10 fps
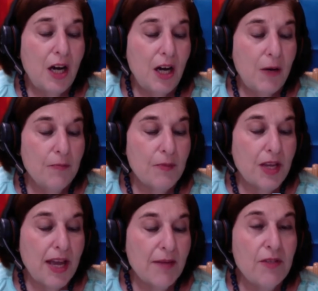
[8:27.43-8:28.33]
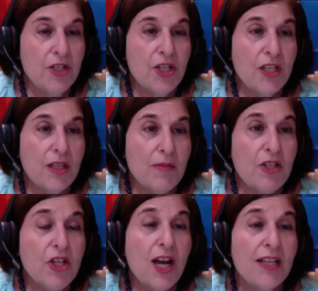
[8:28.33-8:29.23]
Uh, And Mish the
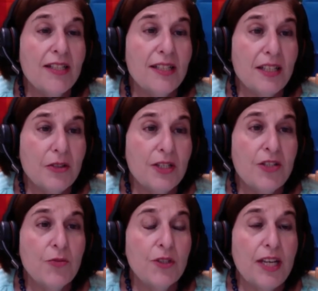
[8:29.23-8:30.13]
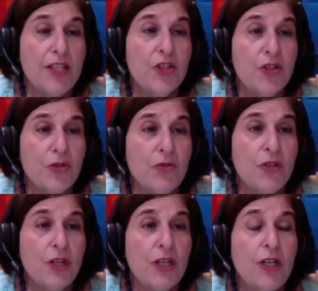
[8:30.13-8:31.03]
Mishkan series relates to
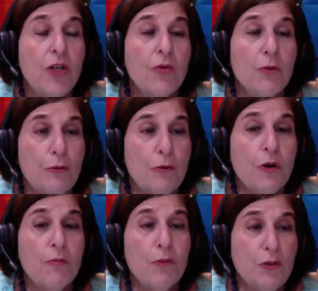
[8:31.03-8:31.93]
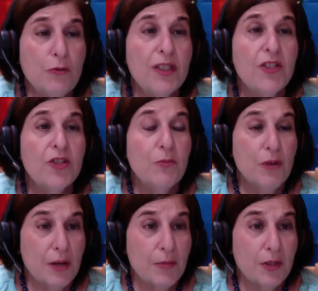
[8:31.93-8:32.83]
the Reform Movement's
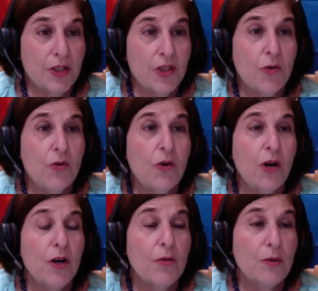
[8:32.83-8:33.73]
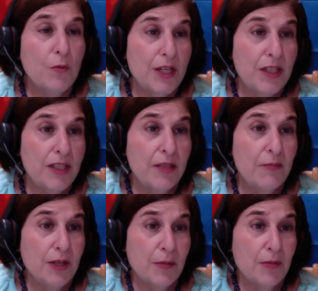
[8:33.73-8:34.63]
prayer book. So our
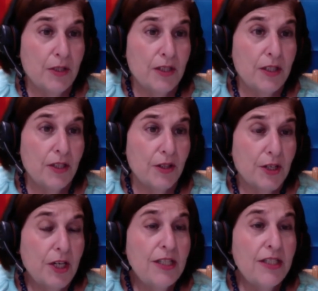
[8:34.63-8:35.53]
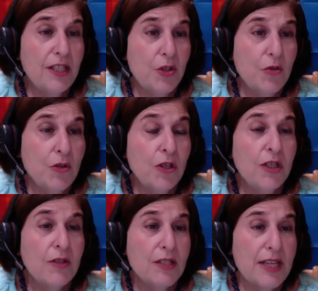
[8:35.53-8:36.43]
weekly prayer book, or
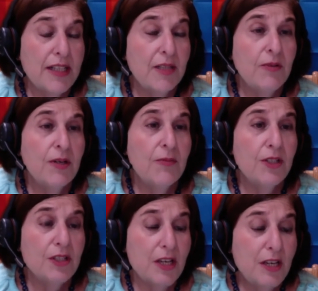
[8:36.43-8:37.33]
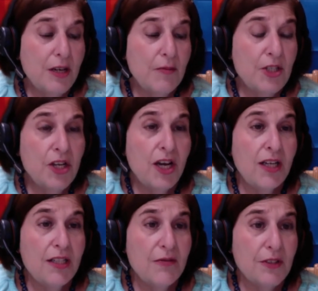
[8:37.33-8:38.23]
Sidur, or daily prayer book, is
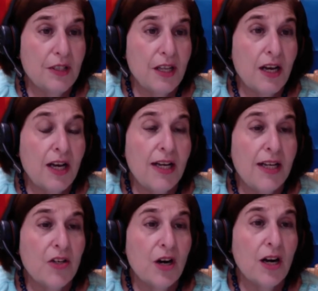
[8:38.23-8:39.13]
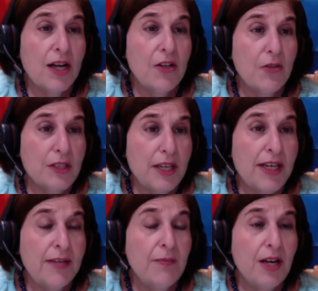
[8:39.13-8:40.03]
Mishkan Tefillah, and our High Holy
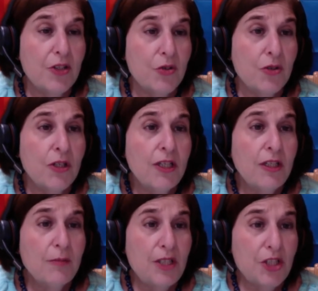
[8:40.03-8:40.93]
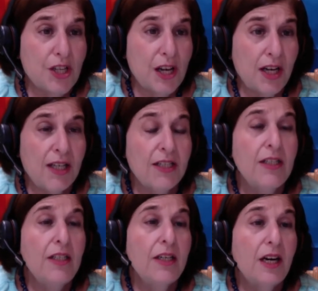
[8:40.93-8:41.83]
Day Machzor, Mishkan
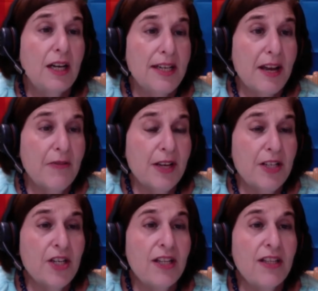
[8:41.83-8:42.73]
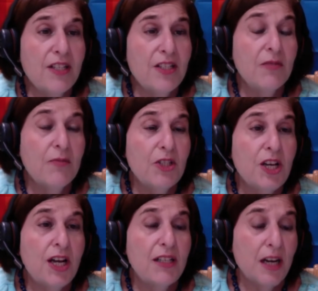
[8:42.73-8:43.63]
HaNefesh, and this is
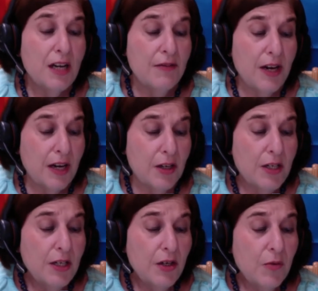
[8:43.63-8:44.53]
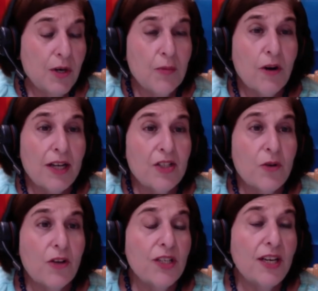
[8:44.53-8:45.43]
Mishkan Ga'avah, Where Pride
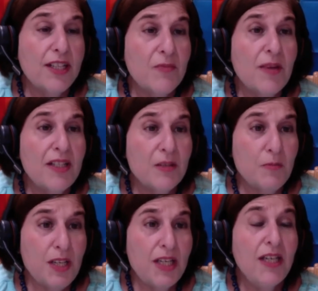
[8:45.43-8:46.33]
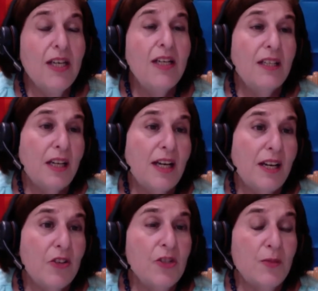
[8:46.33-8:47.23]
Dwells. And it's meant to be the
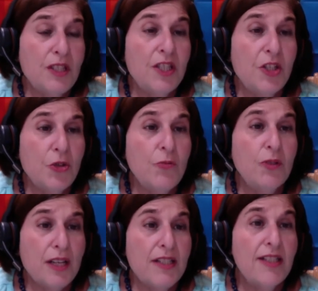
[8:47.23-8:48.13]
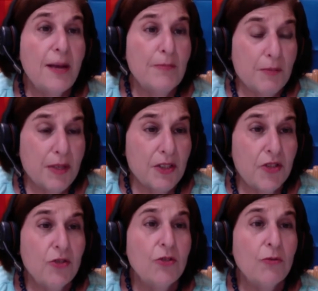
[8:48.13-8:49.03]
L G B T Q plus supplement
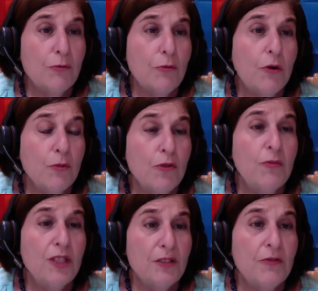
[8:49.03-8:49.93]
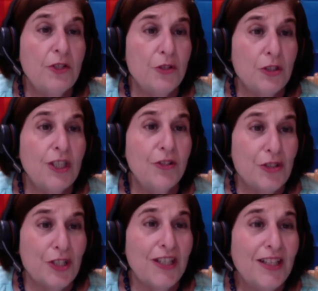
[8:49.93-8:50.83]
to the Reform Movement's official
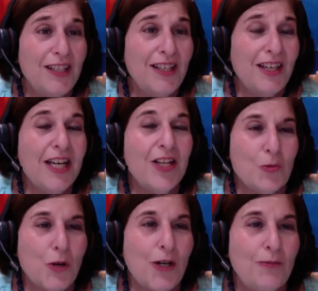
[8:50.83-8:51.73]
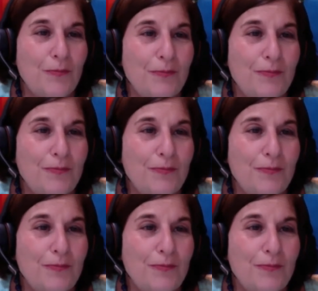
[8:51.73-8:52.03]
liturgy uh, as well.